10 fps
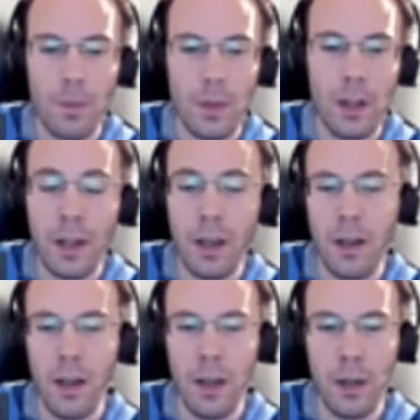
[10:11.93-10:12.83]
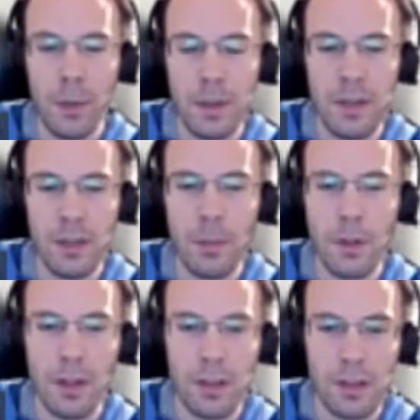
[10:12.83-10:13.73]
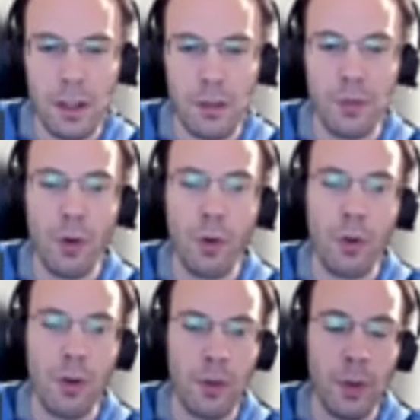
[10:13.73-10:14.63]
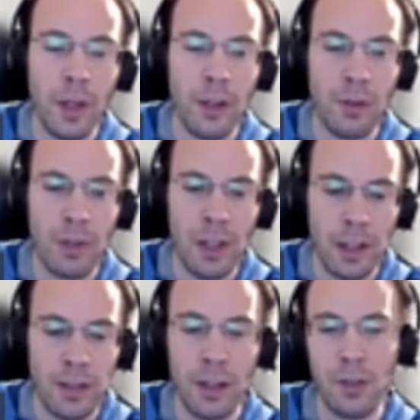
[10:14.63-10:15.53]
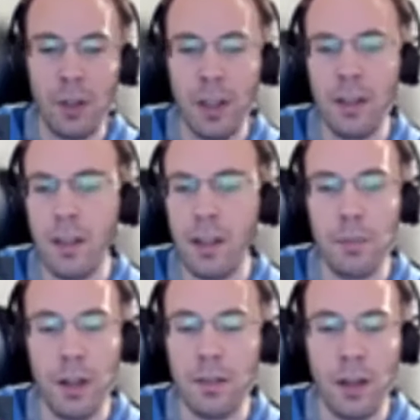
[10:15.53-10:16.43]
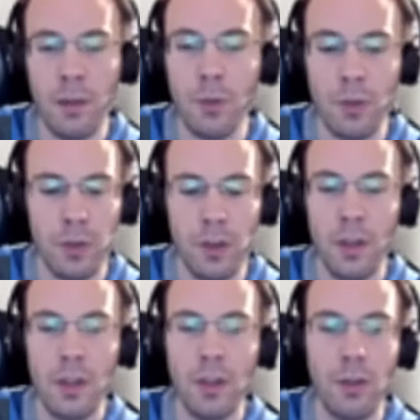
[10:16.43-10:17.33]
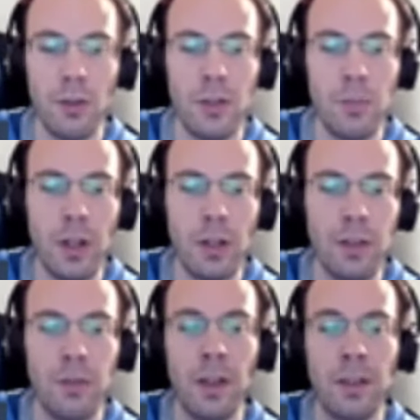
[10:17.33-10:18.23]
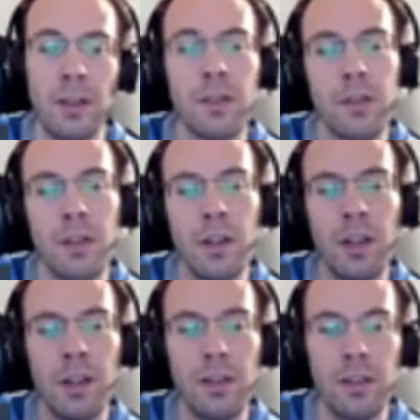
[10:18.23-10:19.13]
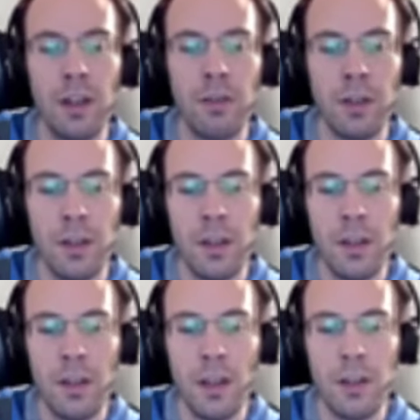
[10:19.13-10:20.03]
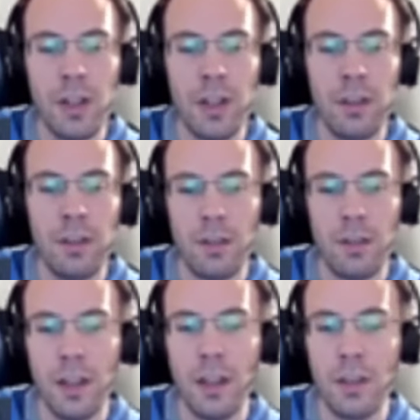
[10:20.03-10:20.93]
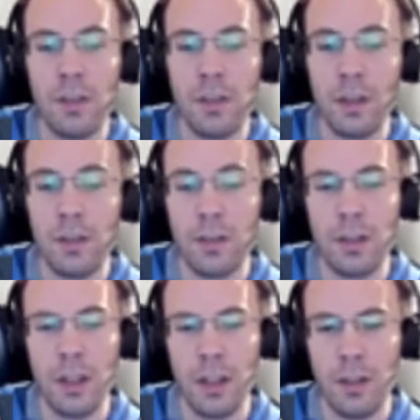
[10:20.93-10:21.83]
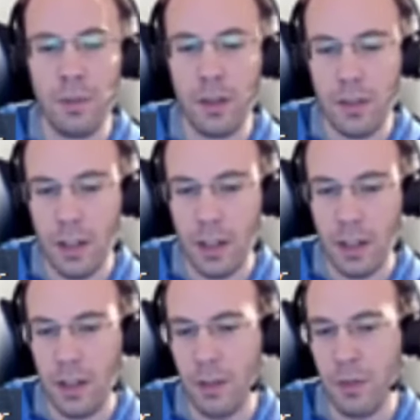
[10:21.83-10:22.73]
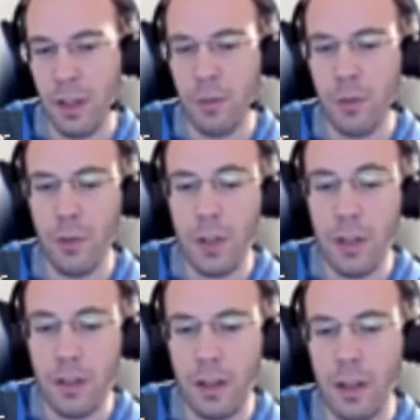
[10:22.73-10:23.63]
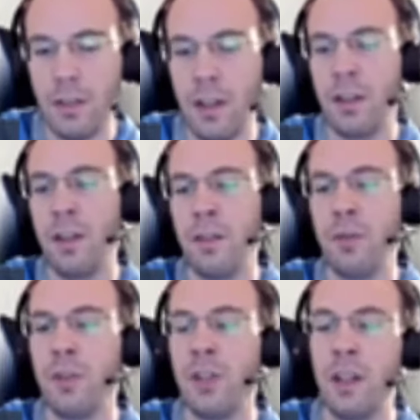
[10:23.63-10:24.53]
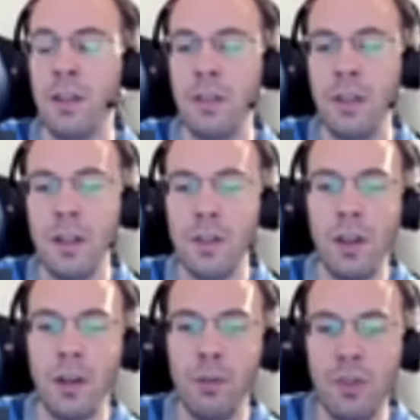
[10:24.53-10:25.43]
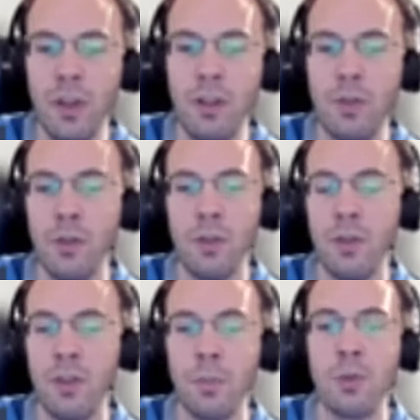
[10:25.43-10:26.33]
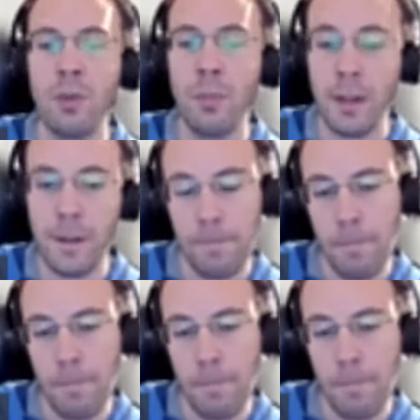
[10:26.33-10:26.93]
like I'm a piece up and there's kind of no way to really attack, so I can take my time to, just bring defenders. Knight e7, knight g8, knight h6, the knight defends f7 from there, then I suddenly have rook g8. So I will start to just push you back.